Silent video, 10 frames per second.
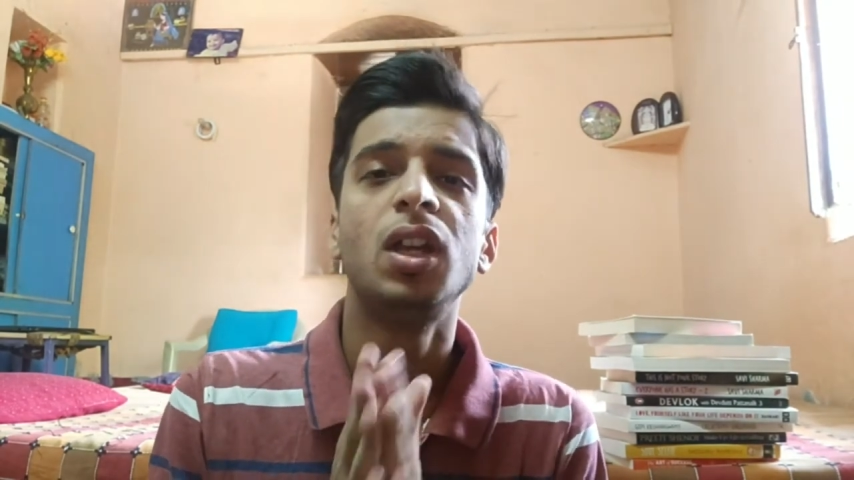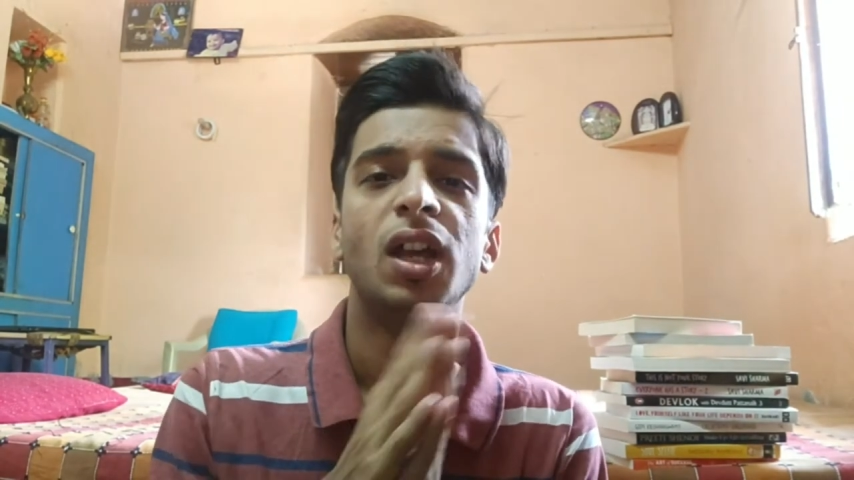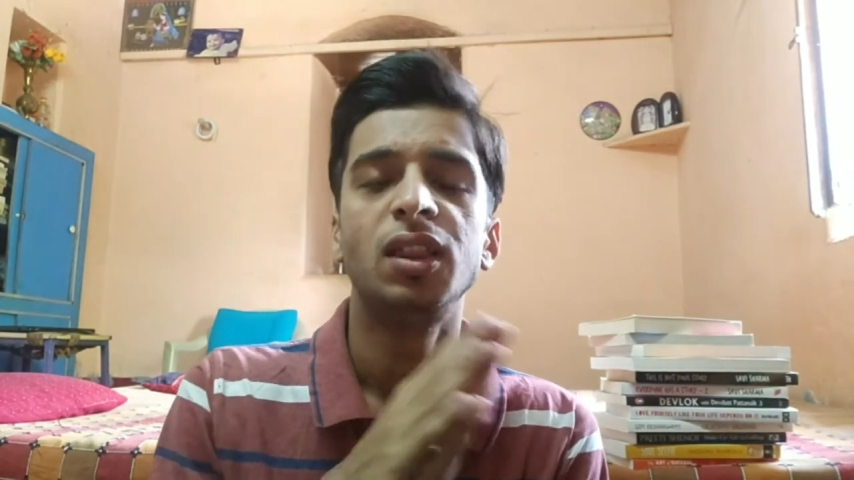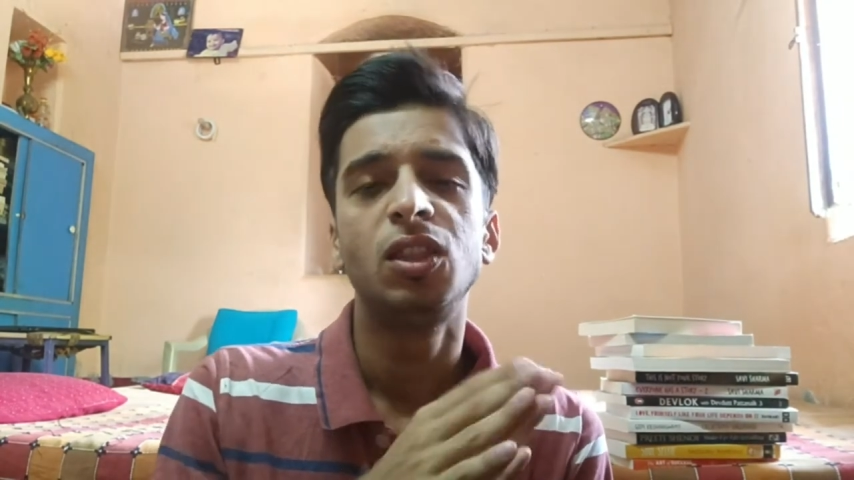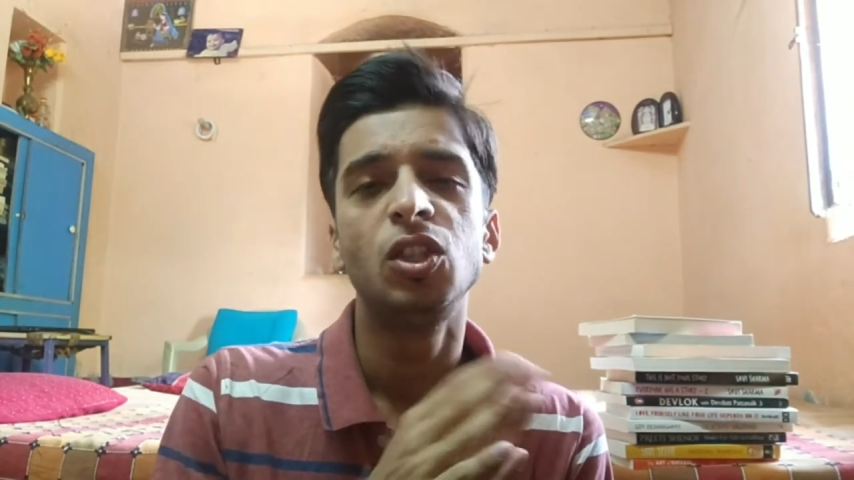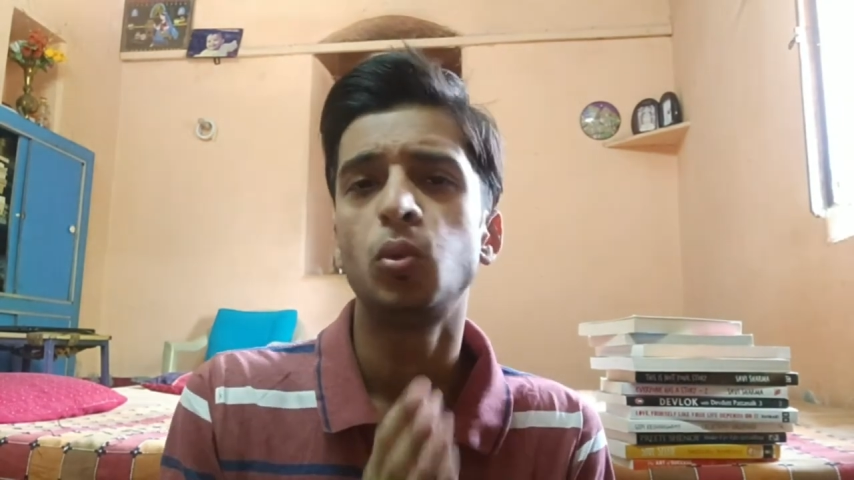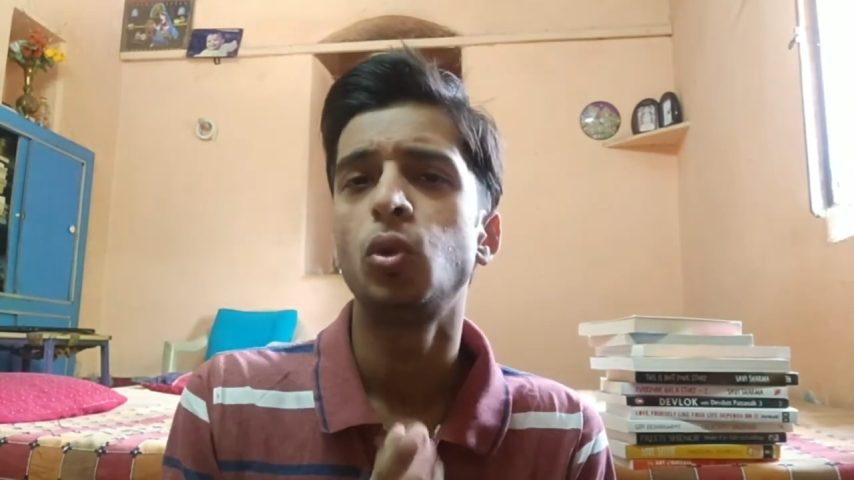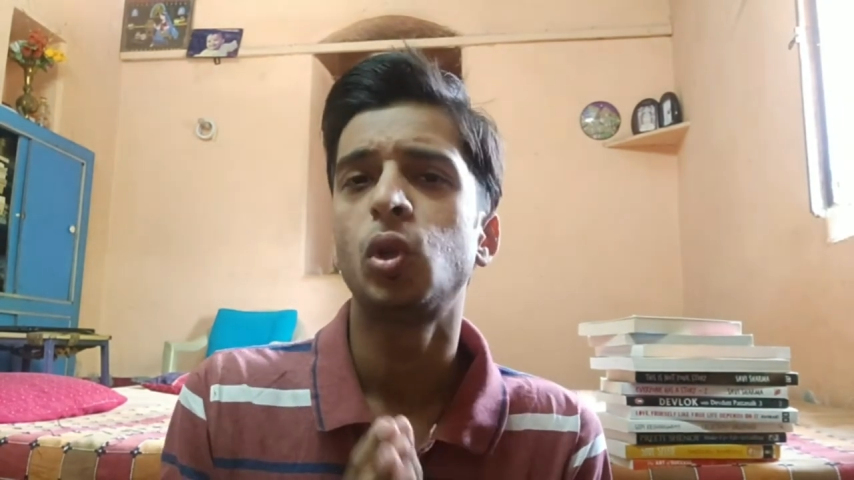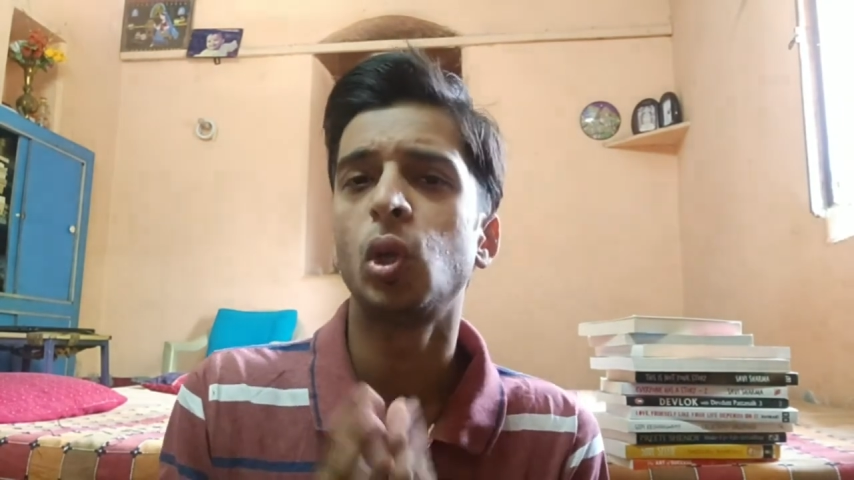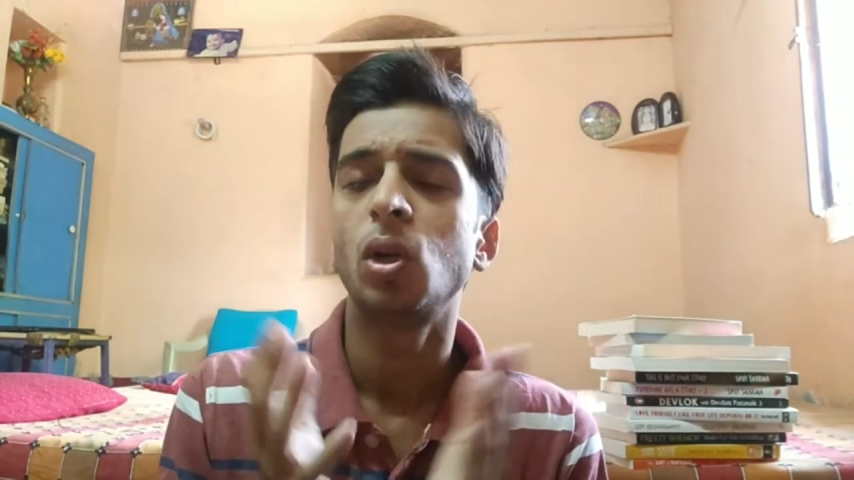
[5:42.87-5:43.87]
And this
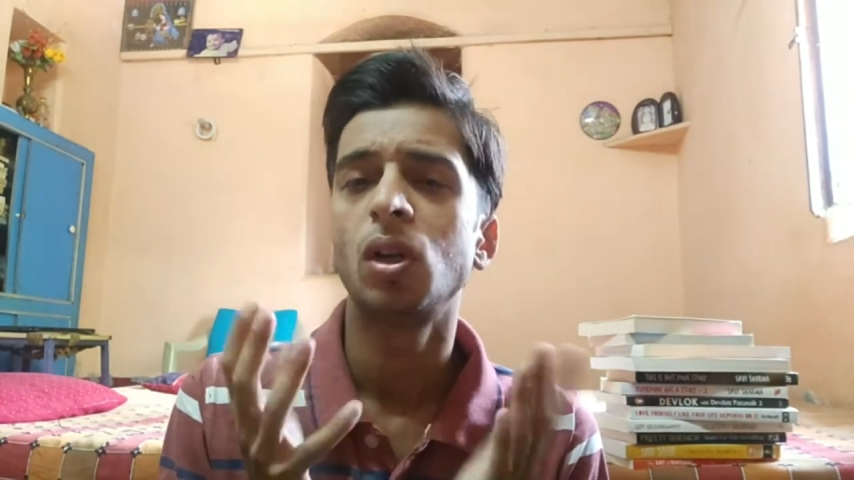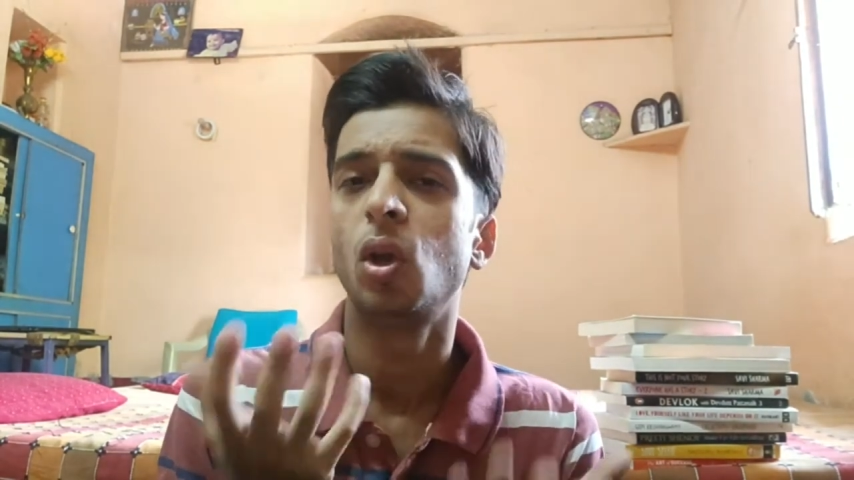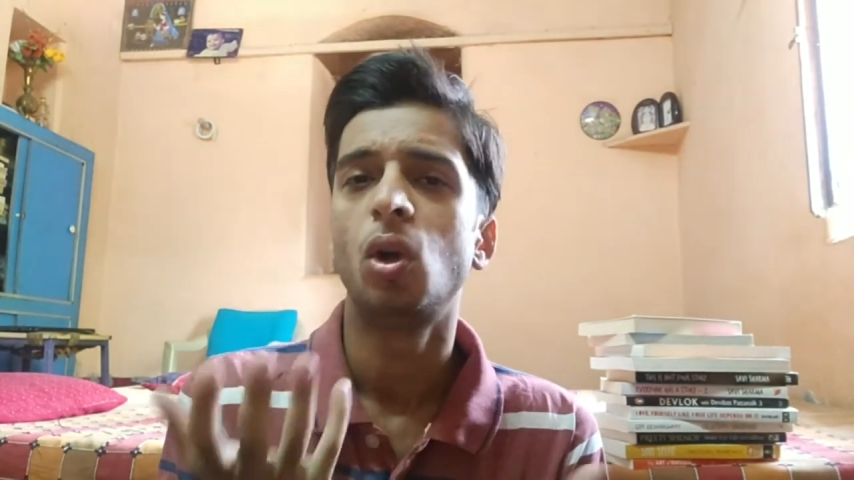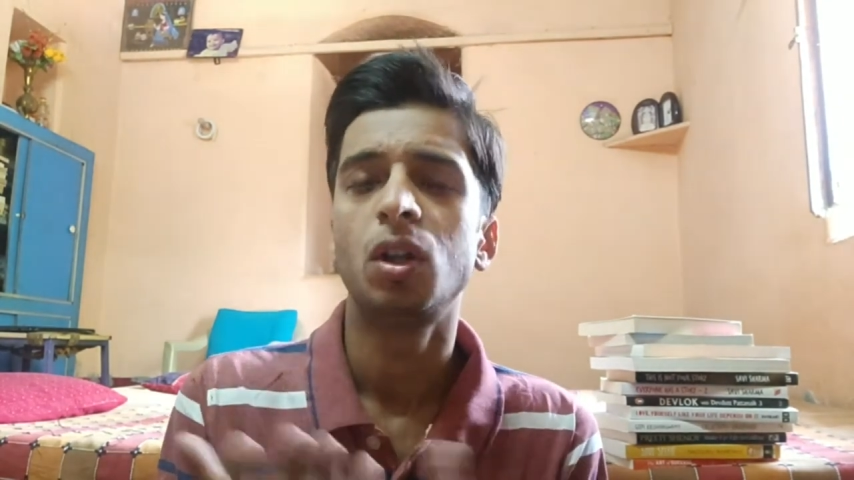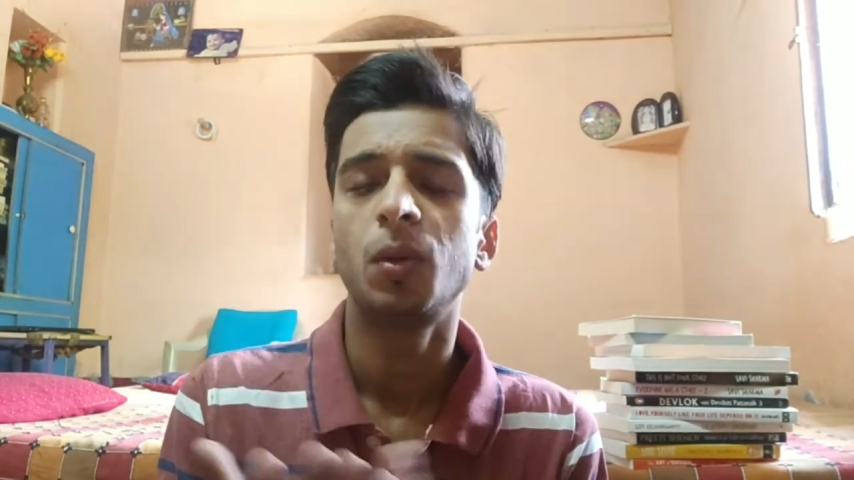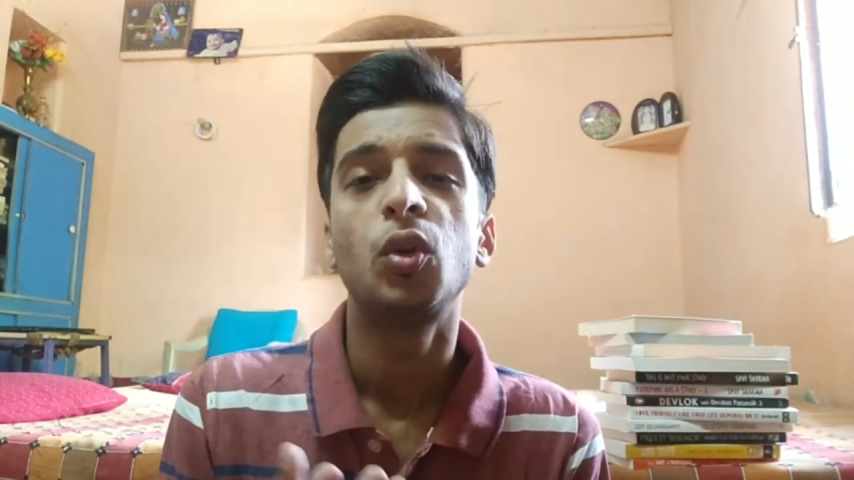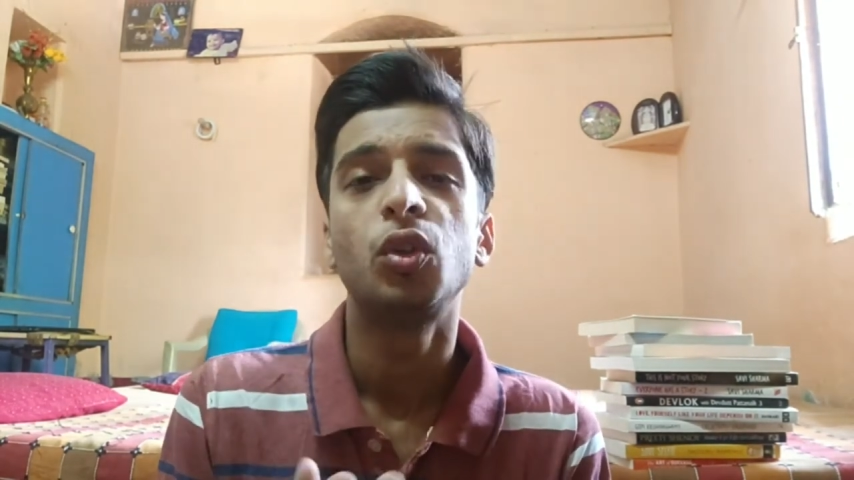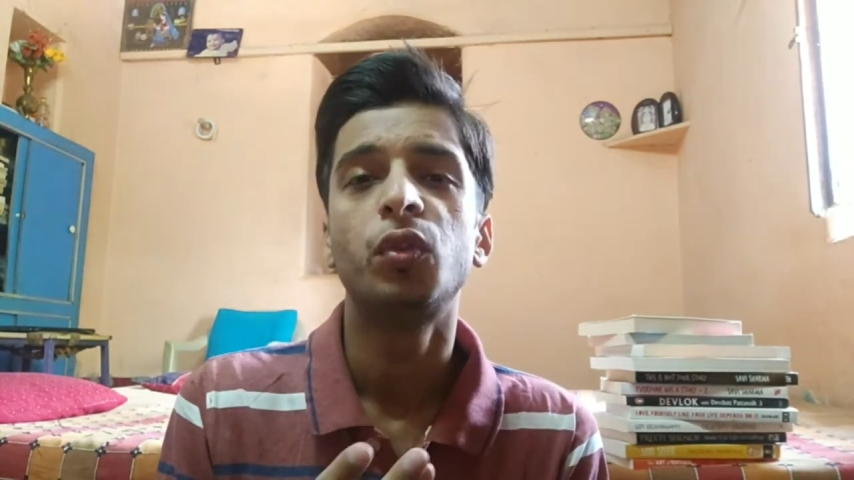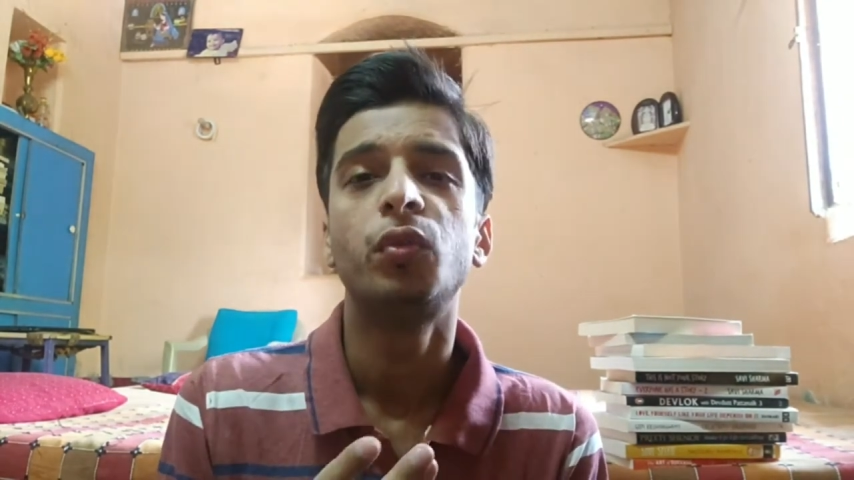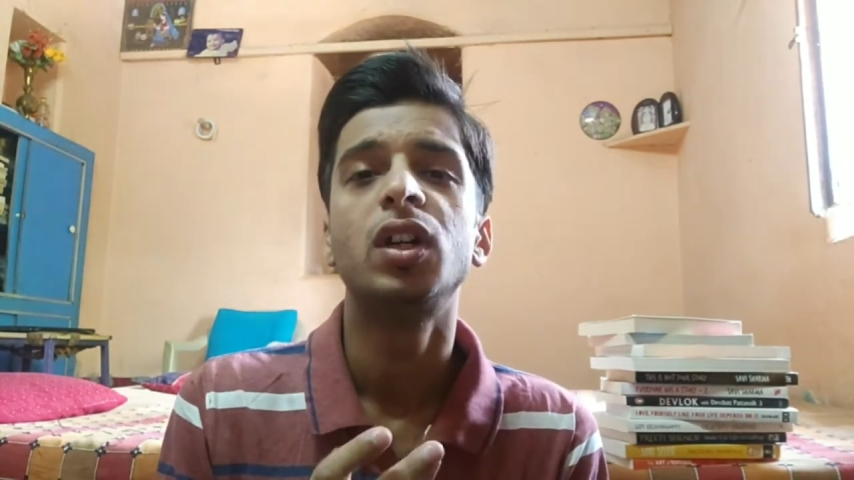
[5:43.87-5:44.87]
book talk a lot
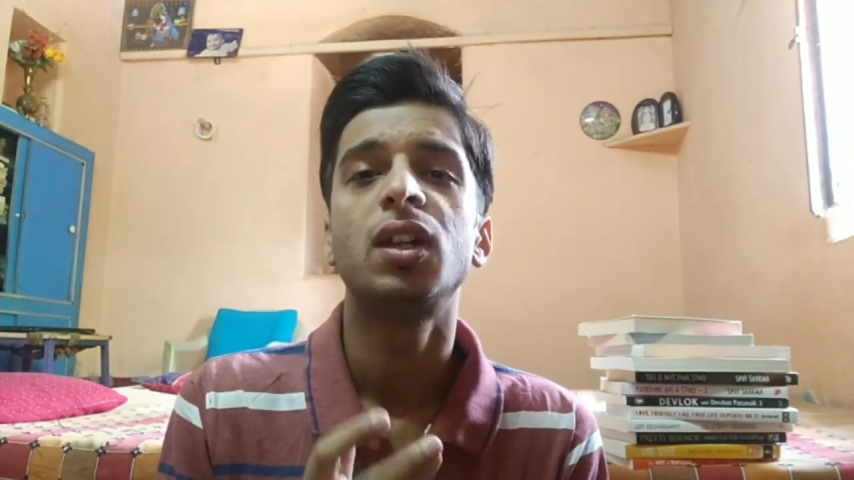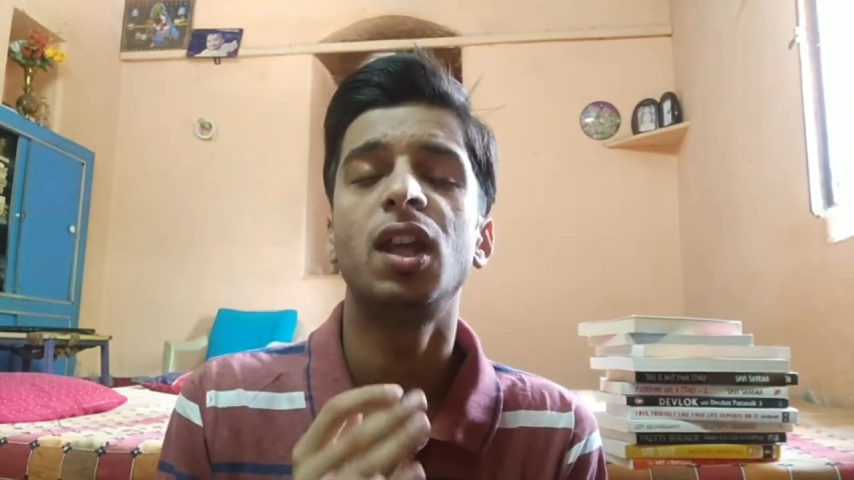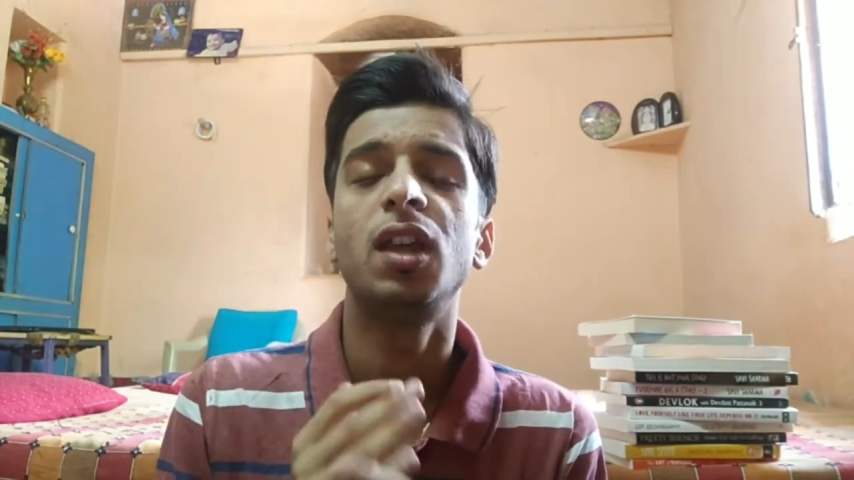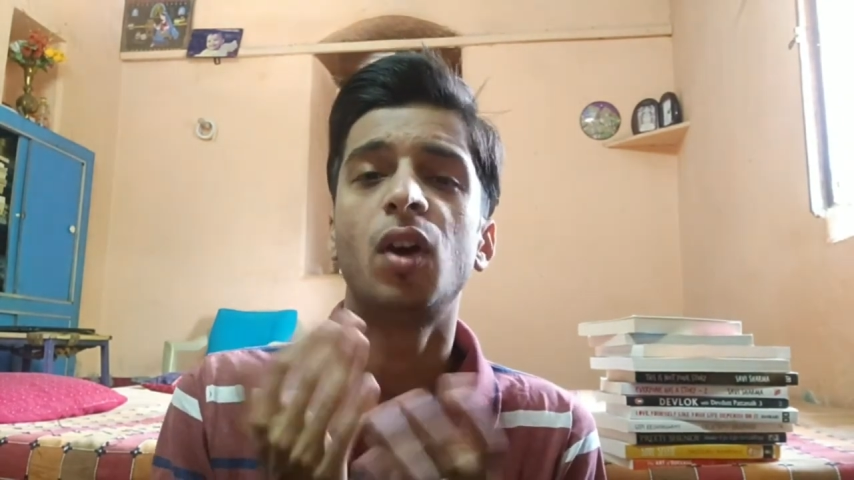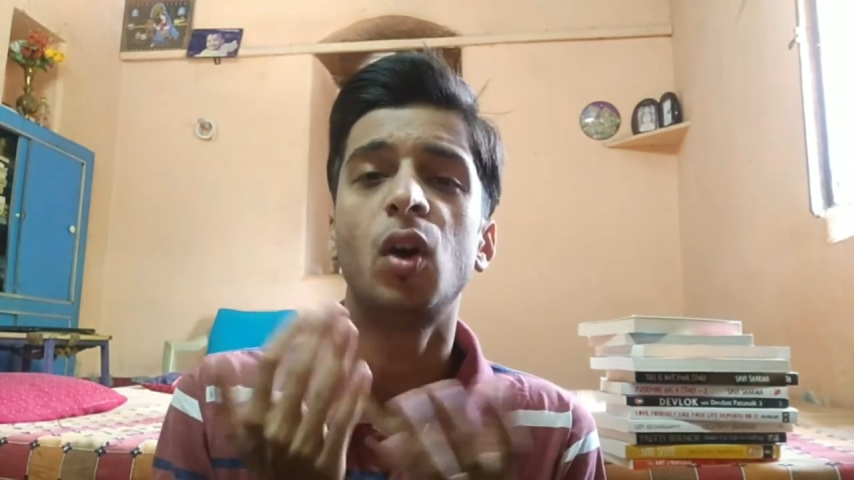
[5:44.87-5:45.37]
about the work life,